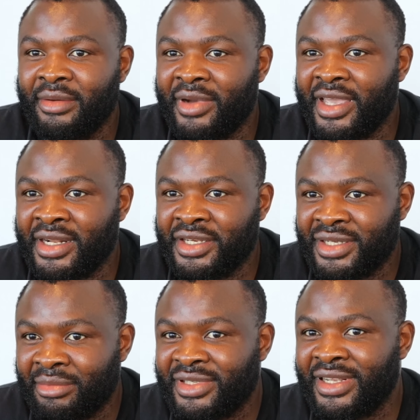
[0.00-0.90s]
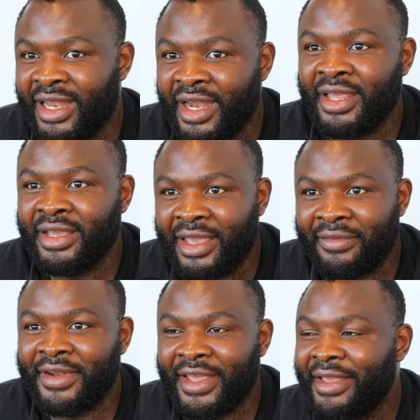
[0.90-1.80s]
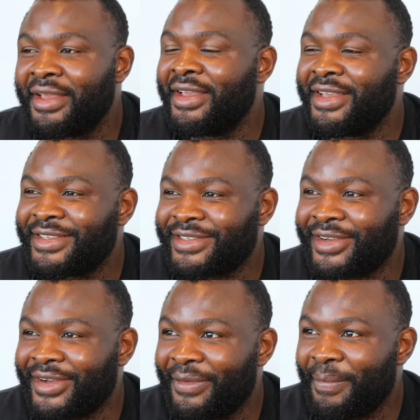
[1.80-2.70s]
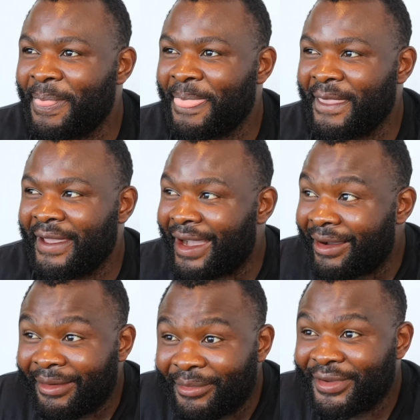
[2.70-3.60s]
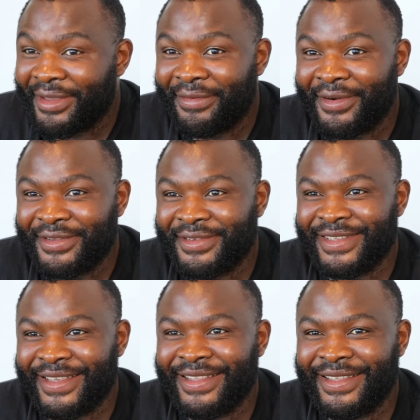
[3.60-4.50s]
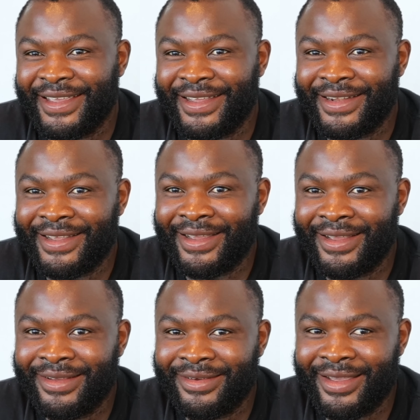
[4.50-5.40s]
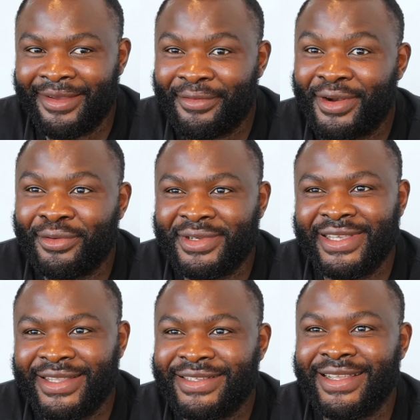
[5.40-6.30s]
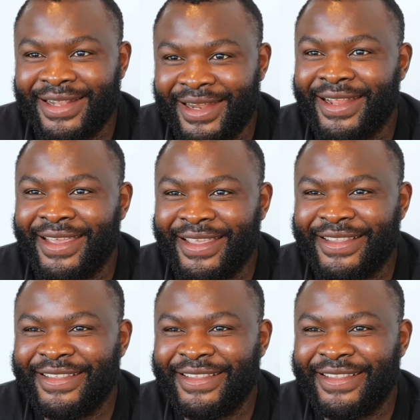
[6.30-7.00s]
my English, I'm still learning every day. So I'm looking forward to see it, and everyone will see it Saturday night.